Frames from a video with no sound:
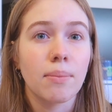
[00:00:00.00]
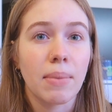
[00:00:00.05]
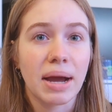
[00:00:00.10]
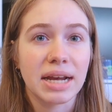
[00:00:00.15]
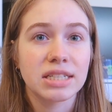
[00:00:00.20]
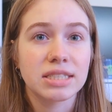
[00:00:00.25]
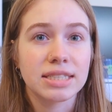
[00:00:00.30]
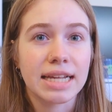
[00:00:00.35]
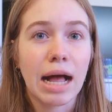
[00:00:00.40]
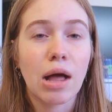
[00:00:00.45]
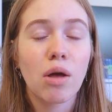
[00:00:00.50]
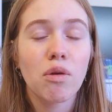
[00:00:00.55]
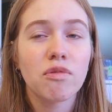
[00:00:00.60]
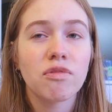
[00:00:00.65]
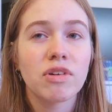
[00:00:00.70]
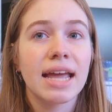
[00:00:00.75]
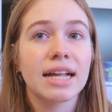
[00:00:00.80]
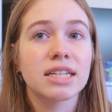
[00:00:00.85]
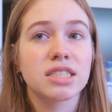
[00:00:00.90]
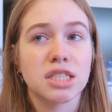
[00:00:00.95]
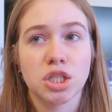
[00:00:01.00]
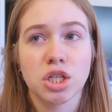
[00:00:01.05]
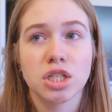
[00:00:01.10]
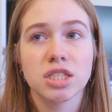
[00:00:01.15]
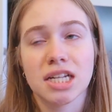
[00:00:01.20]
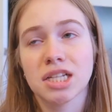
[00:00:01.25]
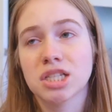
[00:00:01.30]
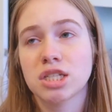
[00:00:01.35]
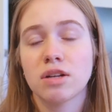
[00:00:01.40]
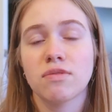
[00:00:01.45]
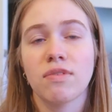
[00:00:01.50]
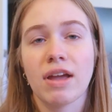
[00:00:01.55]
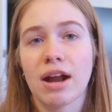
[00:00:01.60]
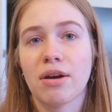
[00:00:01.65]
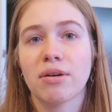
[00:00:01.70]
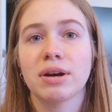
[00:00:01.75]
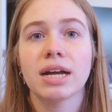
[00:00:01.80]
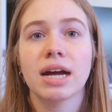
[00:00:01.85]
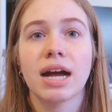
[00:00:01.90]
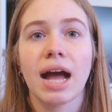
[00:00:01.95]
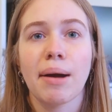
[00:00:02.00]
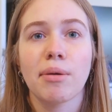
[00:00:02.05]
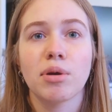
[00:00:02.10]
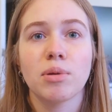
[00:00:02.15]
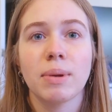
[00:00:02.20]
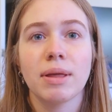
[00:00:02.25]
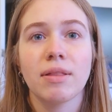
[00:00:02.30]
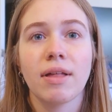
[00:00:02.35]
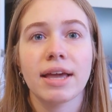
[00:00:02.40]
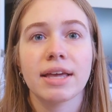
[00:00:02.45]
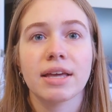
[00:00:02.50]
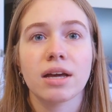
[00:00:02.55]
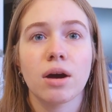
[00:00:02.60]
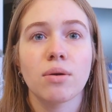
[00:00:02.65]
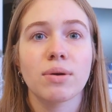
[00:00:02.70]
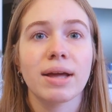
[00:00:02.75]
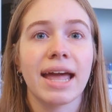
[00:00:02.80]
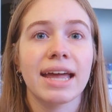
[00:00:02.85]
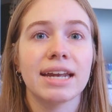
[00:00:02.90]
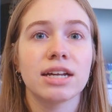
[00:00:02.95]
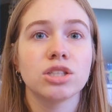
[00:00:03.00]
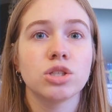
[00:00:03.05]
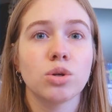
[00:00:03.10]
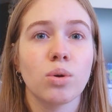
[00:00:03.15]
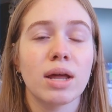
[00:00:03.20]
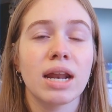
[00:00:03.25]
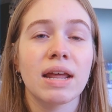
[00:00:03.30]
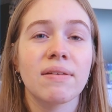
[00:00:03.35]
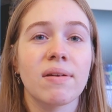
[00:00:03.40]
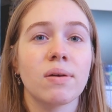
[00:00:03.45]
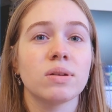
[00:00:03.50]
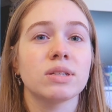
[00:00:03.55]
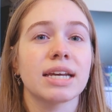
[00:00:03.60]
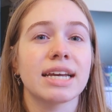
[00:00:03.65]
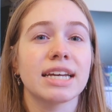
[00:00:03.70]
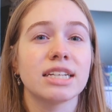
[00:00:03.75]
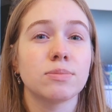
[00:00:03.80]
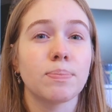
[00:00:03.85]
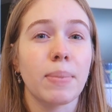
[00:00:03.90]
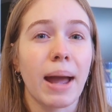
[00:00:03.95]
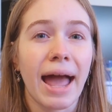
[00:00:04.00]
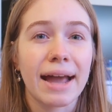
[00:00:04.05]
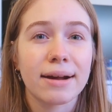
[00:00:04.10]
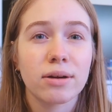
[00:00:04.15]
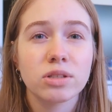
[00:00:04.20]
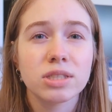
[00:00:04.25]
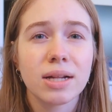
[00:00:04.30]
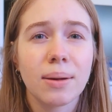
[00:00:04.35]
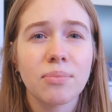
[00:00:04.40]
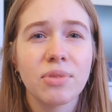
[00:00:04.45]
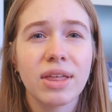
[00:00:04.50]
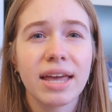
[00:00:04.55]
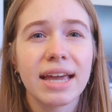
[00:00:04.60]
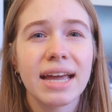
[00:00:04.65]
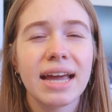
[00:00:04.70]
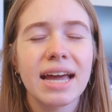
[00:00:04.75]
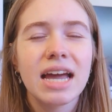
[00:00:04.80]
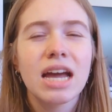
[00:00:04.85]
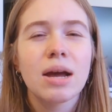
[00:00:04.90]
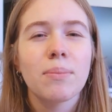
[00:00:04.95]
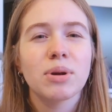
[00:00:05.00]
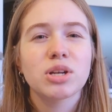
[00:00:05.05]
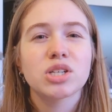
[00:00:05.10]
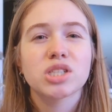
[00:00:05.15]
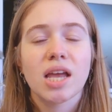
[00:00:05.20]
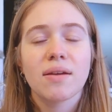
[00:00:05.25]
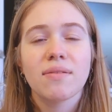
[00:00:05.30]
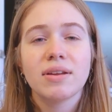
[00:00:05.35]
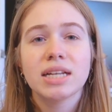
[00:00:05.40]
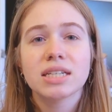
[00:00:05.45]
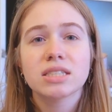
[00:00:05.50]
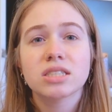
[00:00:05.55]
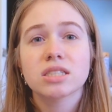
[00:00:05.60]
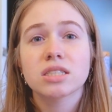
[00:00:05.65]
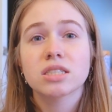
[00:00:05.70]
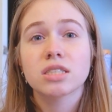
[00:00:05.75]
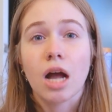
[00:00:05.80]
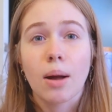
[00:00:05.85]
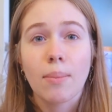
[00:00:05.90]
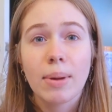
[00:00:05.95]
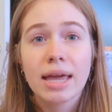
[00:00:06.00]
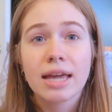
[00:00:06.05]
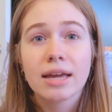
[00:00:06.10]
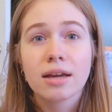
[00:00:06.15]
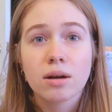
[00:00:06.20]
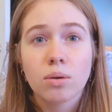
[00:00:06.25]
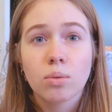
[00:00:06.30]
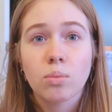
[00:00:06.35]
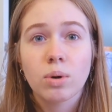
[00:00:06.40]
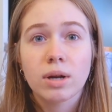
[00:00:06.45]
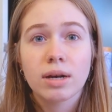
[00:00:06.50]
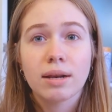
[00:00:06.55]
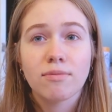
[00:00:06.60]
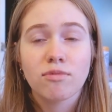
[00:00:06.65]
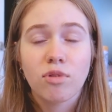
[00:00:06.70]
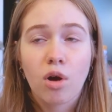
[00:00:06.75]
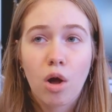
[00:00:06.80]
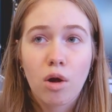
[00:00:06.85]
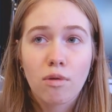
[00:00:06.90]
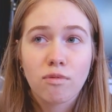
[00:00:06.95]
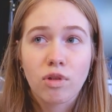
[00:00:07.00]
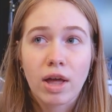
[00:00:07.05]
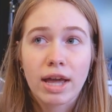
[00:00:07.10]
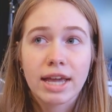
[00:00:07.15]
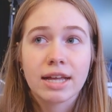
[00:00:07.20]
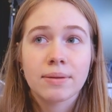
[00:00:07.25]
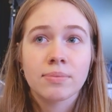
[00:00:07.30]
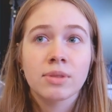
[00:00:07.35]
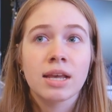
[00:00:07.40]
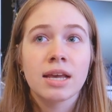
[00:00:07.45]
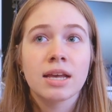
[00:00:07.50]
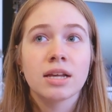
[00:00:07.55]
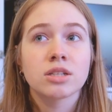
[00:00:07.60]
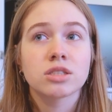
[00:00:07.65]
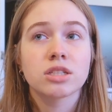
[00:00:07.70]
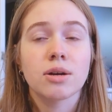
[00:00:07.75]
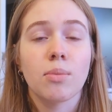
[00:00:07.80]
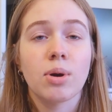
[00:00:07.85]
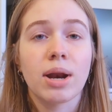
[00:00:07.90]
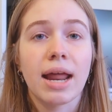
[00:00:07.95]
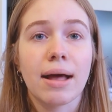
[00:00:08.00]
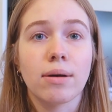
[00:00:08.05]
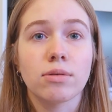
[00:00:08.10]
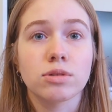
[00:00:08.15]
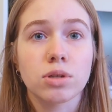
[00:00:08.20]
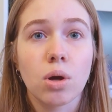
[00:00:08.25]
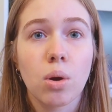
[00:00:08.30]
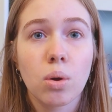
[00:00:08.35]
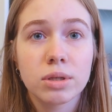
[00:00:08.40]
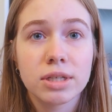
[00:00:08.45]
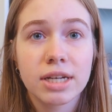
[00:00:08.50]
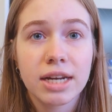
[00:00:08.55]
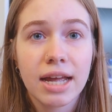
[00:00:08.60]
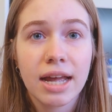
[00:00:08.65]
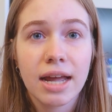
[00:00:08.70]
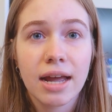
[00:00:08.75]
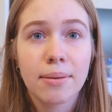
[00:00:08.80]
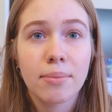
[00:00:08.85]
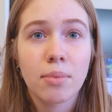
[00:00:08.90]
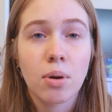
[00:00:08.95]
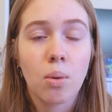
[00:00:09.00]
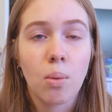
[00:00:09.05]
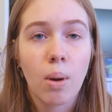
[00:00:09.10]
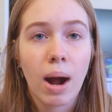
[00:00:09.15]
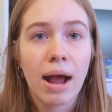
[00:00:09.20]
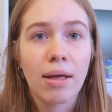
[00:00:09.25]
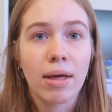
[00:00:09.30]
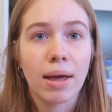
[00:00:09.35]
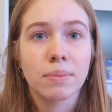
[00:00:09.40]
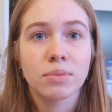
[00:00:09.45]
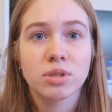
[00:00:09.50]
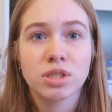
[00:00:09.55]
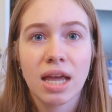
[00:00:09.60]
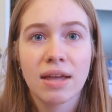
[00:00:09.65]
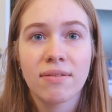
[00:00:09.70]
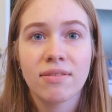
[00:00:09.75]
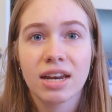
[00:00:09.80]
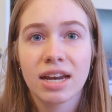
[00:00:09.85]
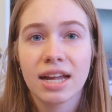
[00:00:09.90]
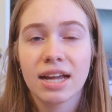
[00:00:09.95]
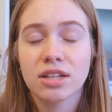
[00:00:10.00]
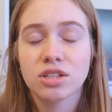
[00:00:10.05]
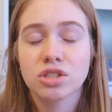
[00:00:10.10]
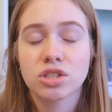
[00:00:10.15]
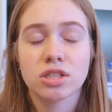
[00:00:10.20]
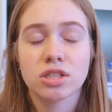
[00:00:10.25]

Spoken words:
myself. It's such a sensitive area. I would be like okay to do it if it was like his back or something, but shaving his stomach would involve like someone else holding him while I'm shaving it.